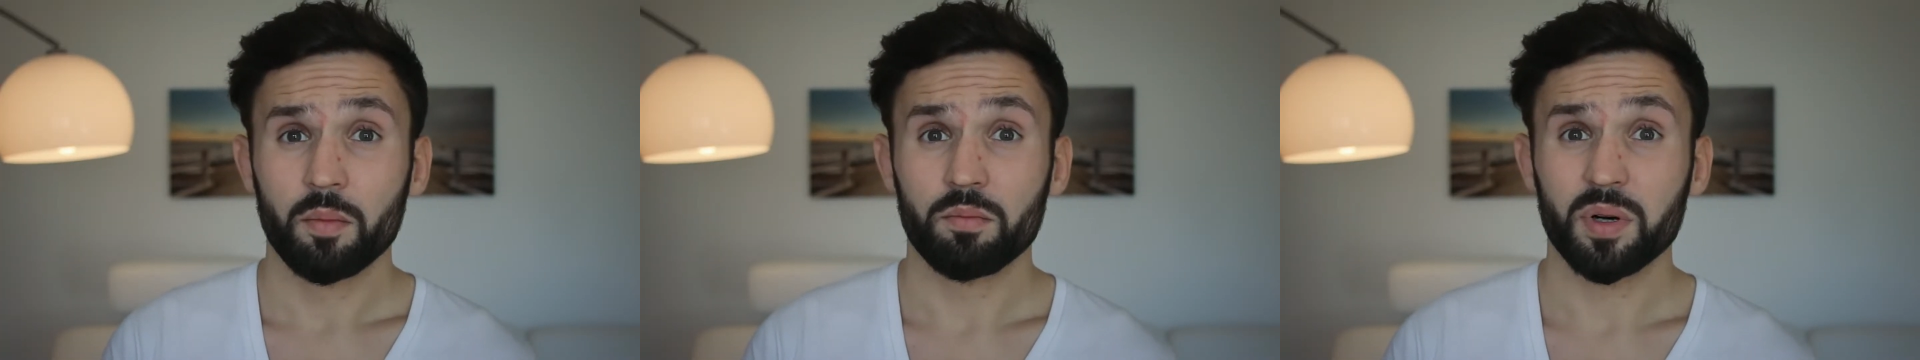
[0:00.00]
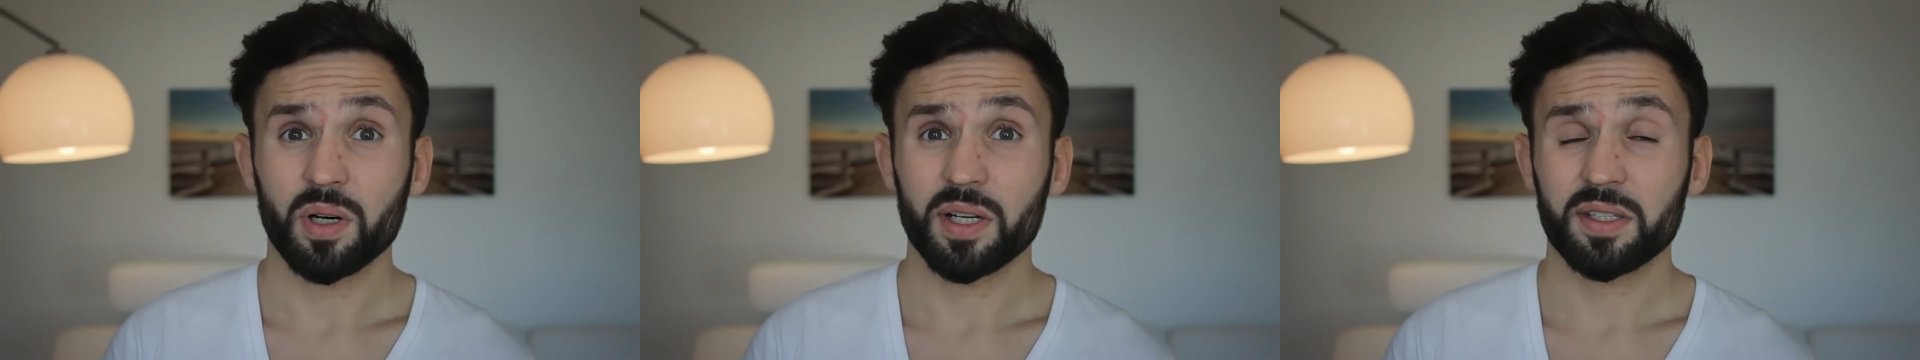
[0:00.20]

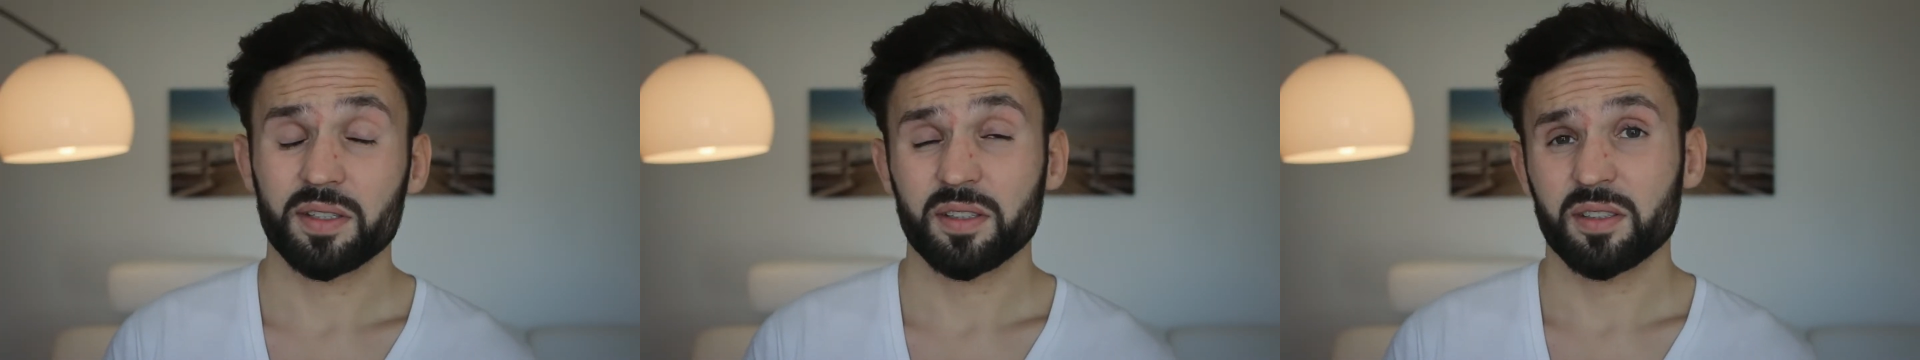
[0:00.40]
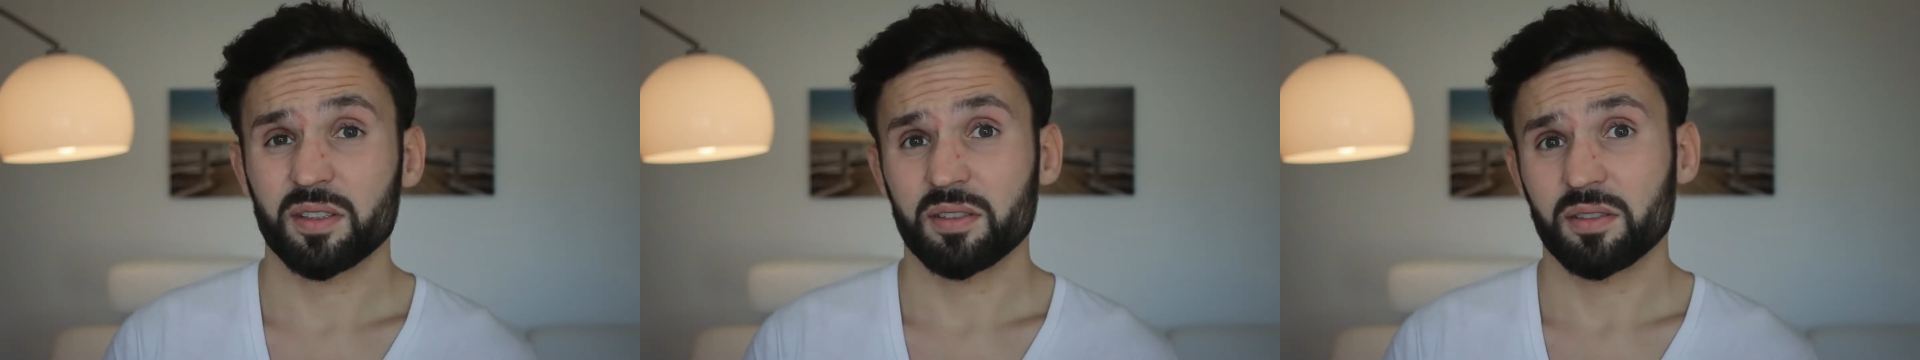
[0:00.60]

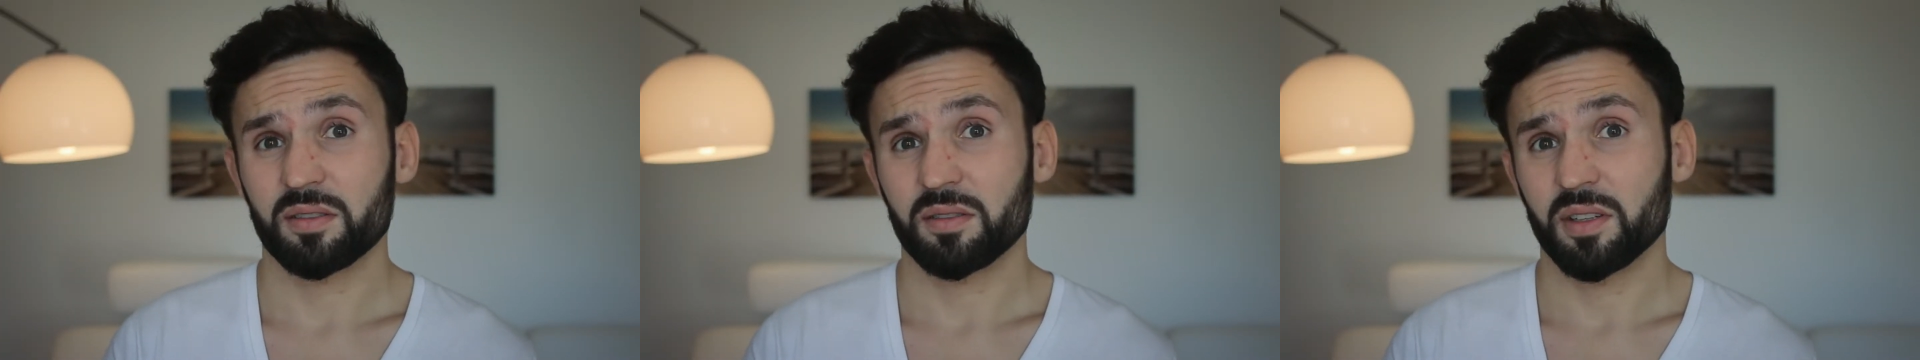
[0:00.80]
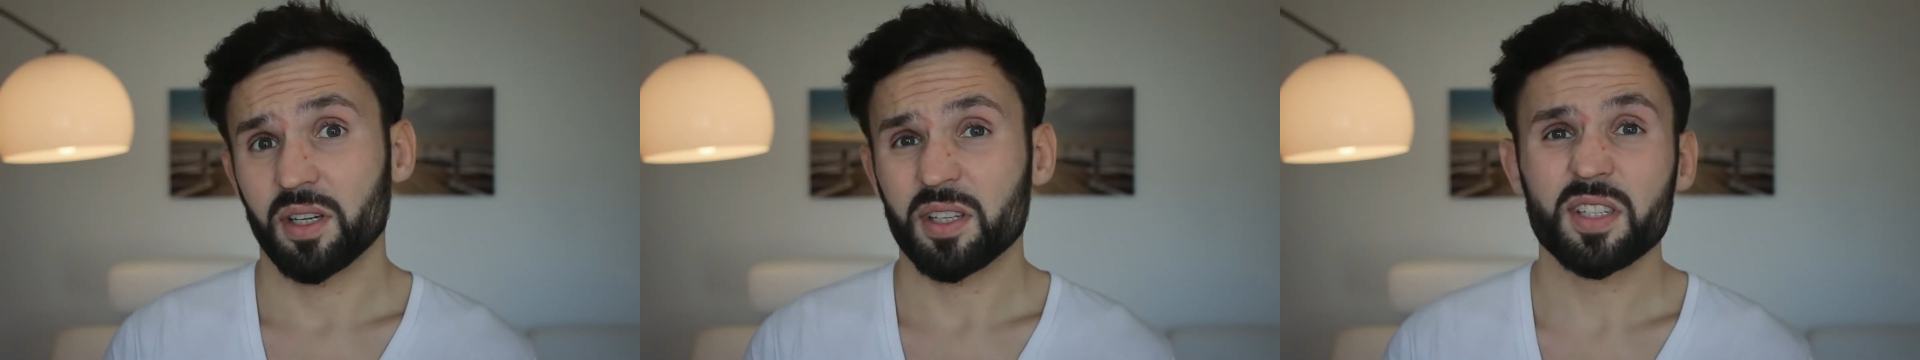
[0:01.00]
but
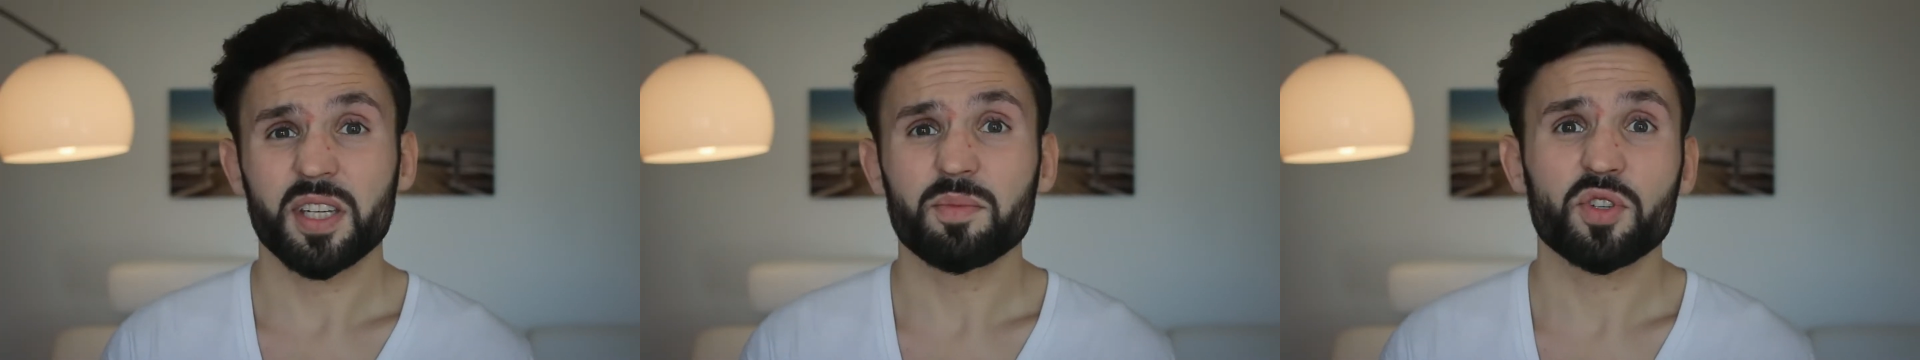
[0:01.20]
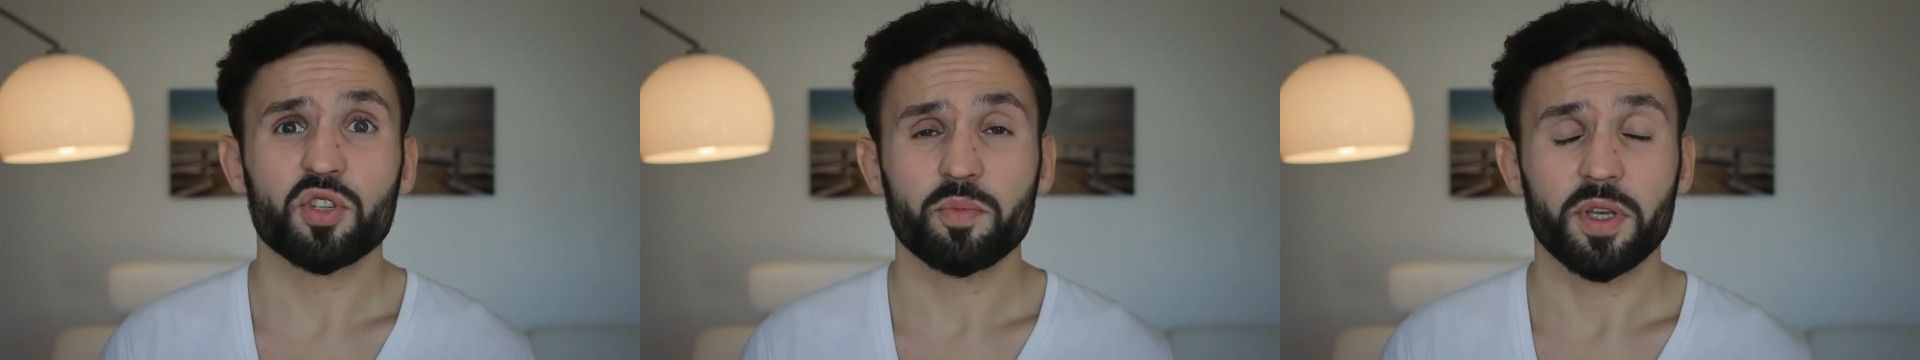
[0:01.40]
it
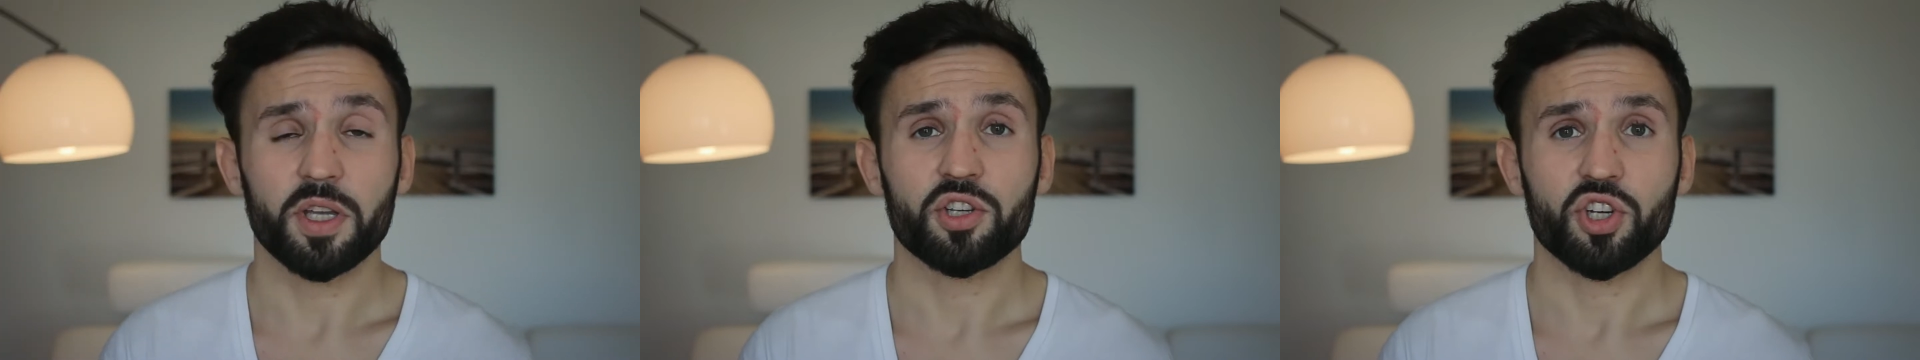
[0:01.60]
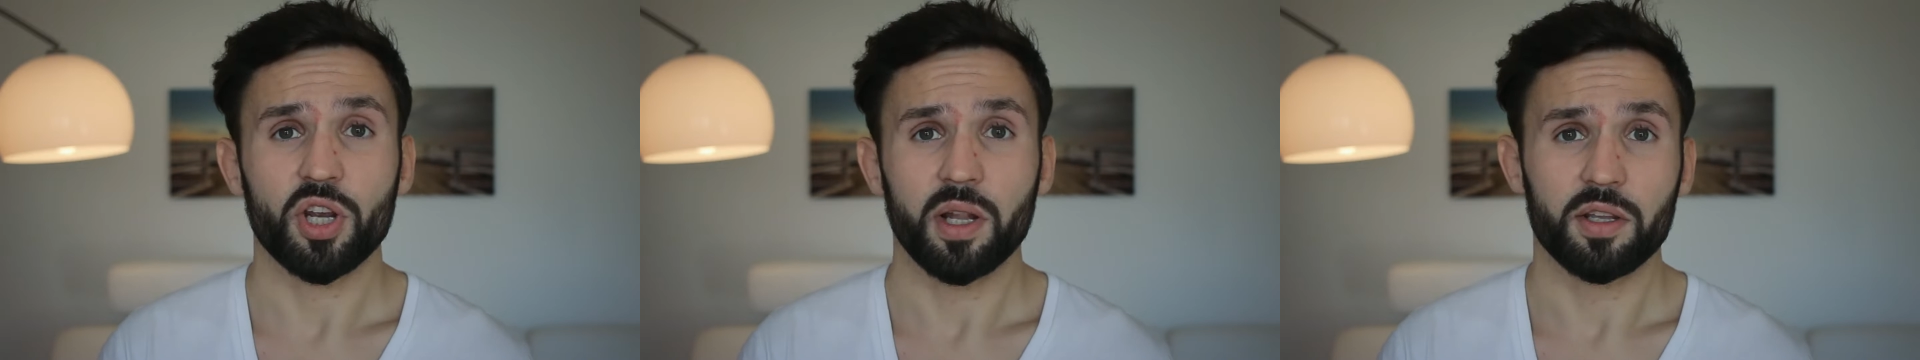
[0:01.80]
seems to be
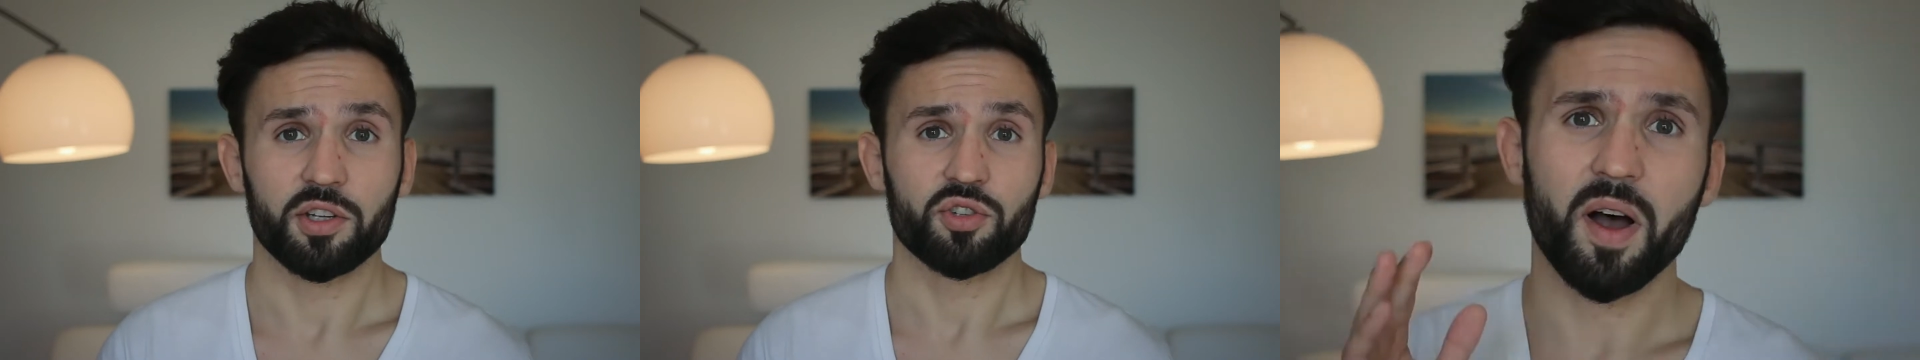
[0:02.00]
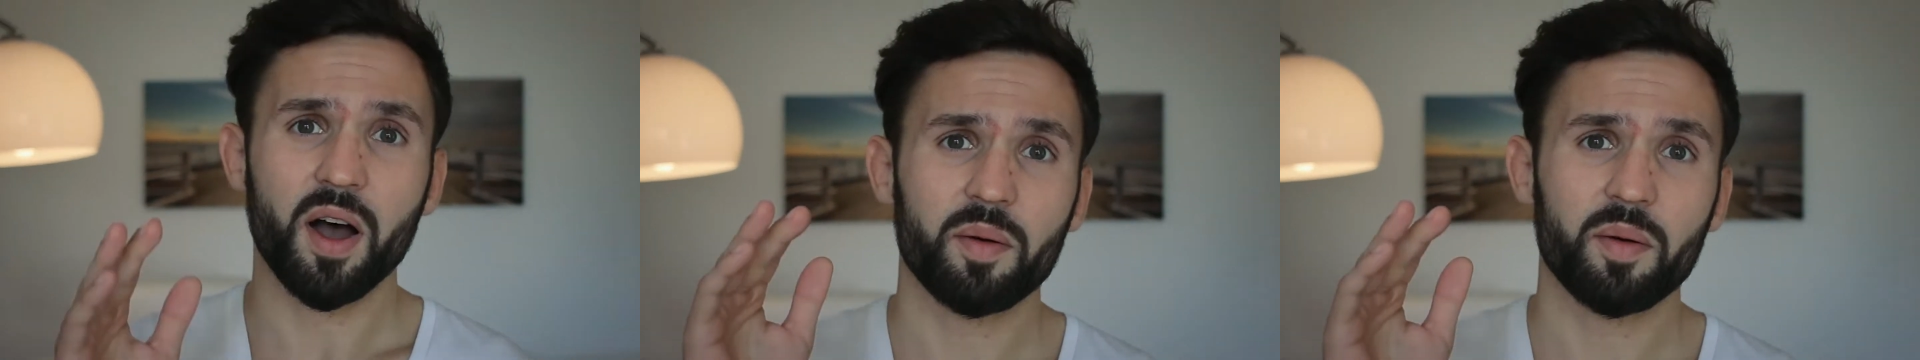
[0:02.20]
a challenge.